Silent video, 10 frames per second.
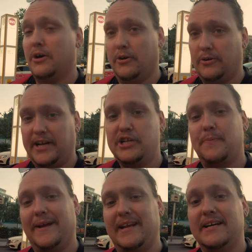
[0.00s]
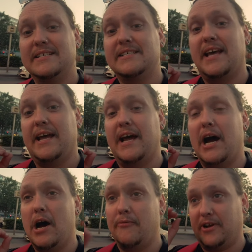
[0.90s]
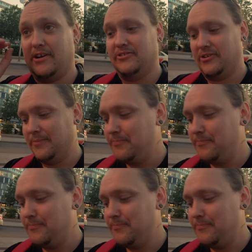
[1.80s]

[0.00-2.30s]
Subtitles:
und ich bin sehr aufregend.